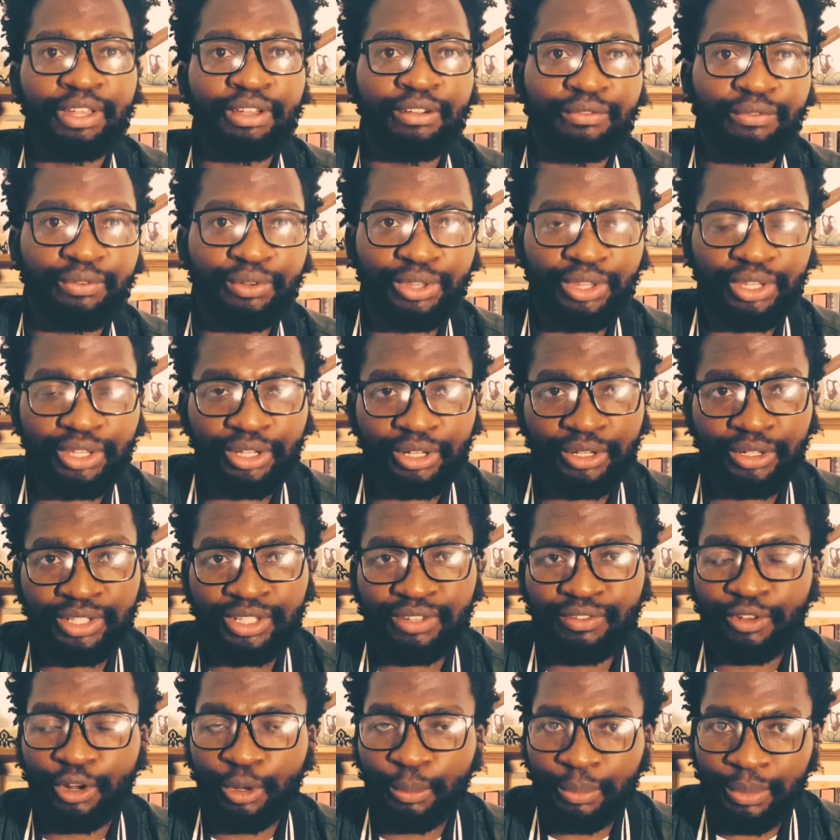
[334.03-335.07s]
for the
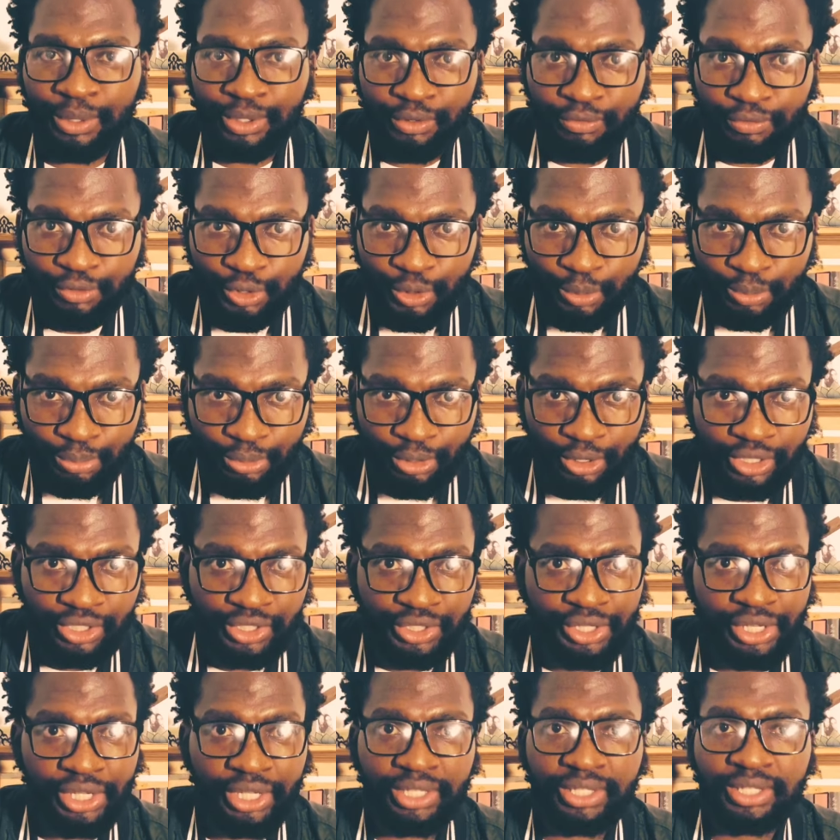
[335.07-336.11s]
development of new
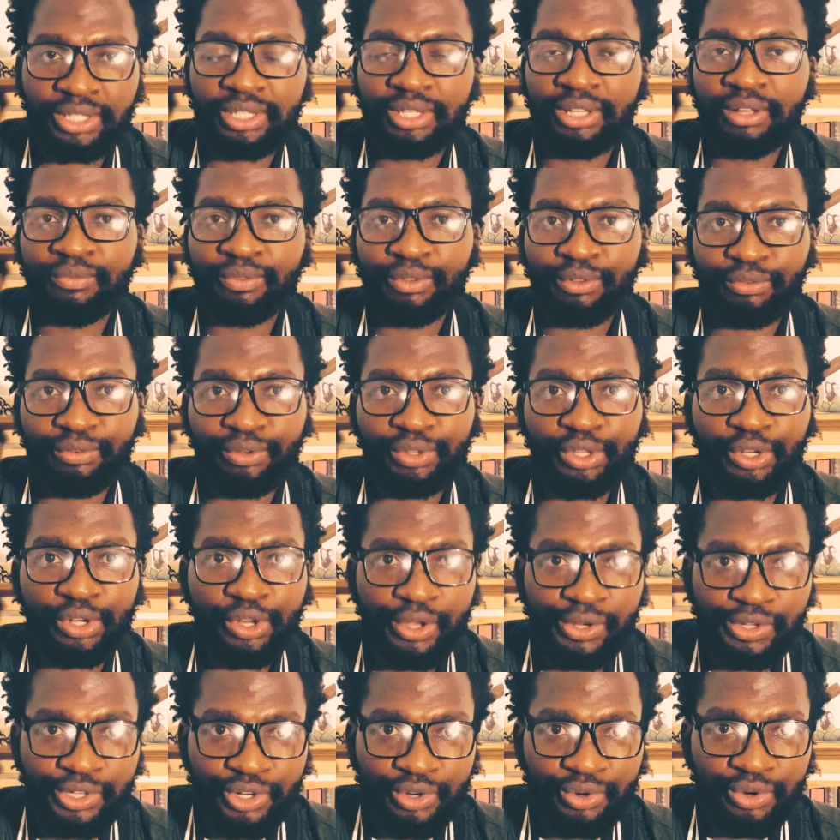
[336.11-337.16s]
projects, for the
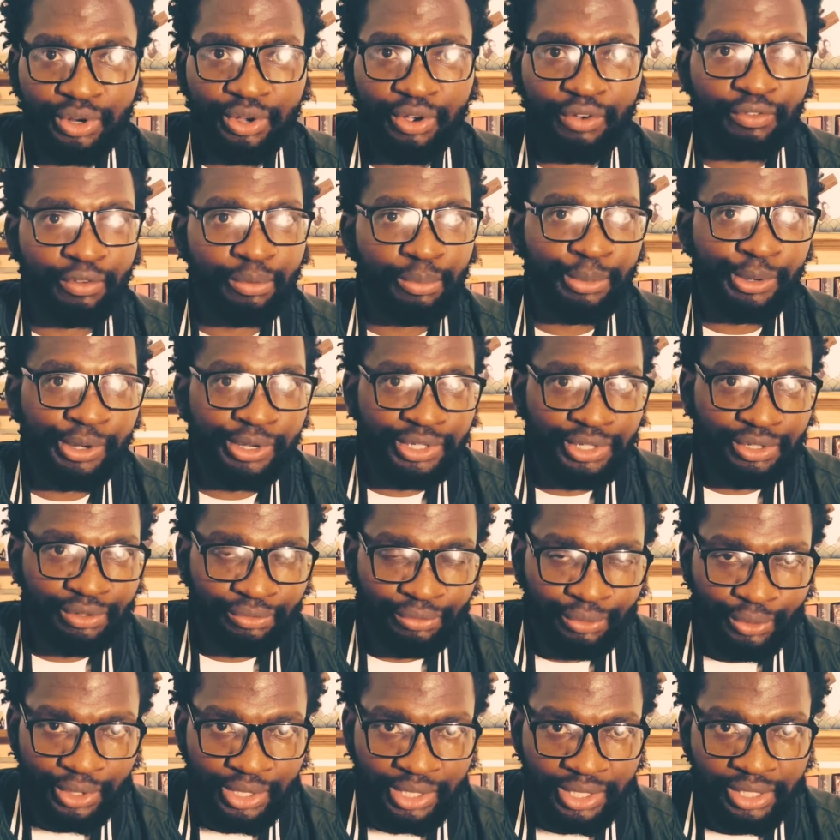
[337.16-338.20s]
nurturing of emerging
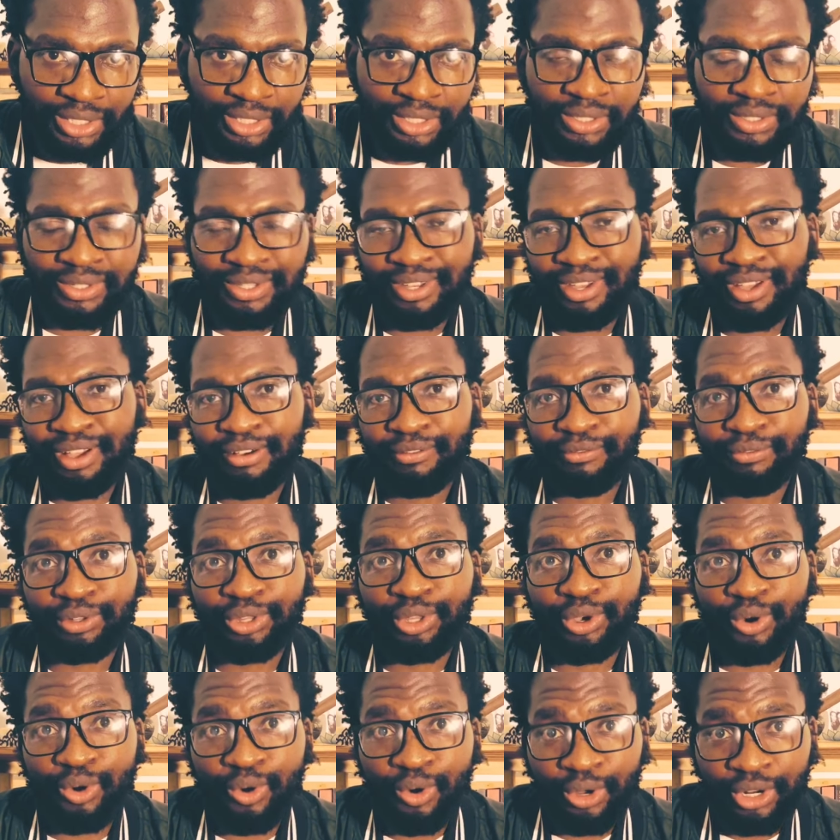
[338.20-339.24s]
voices, for
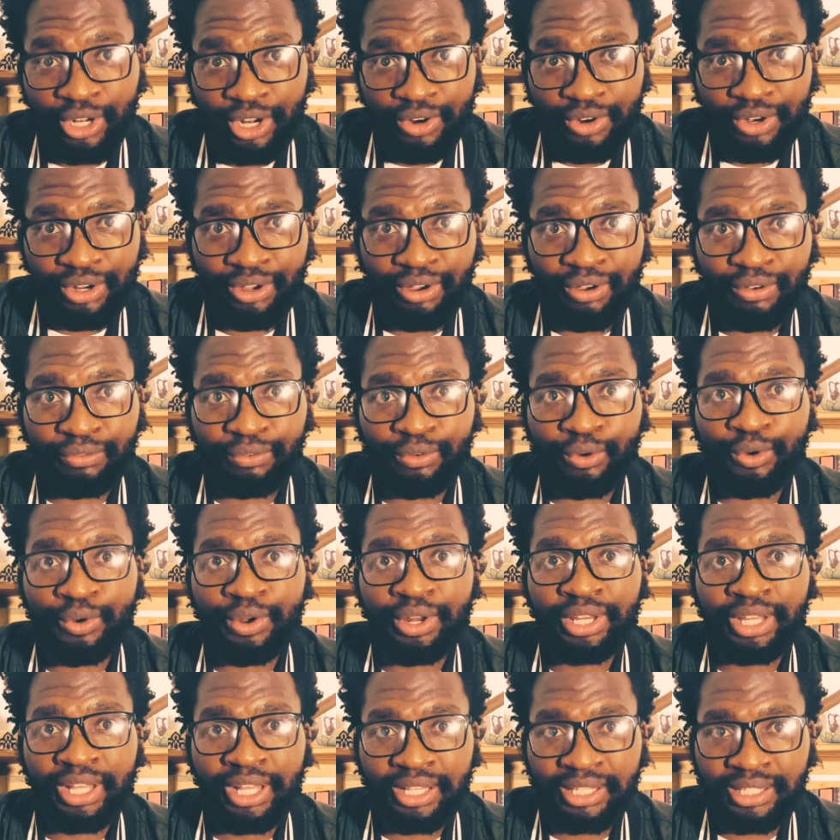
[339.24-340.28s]
the honoring of
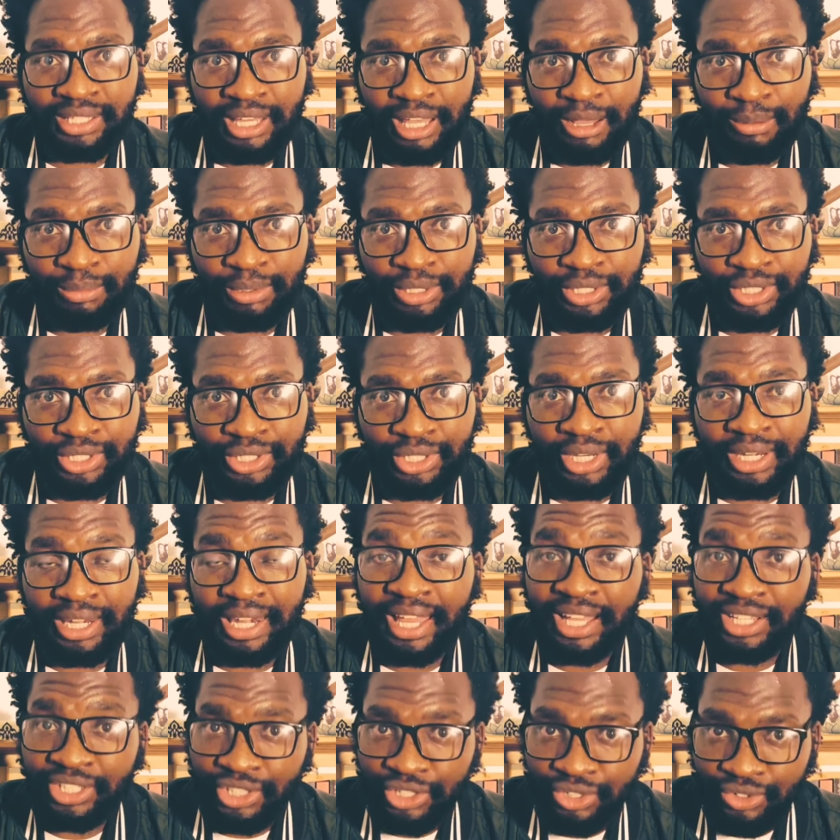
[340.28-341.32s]
already established and
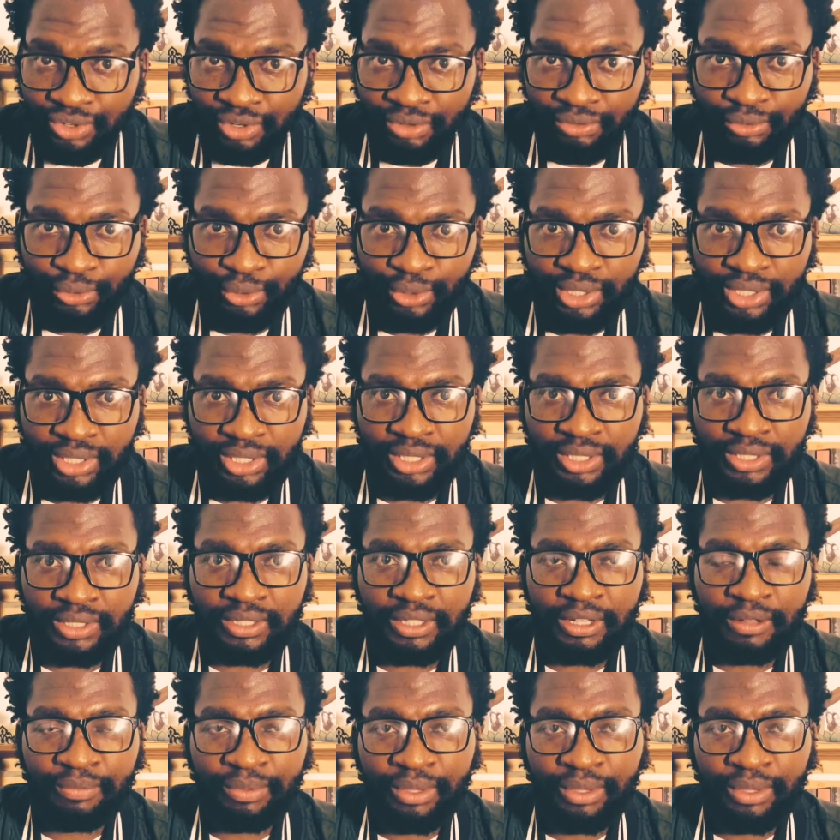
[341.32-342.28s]
legendary voices,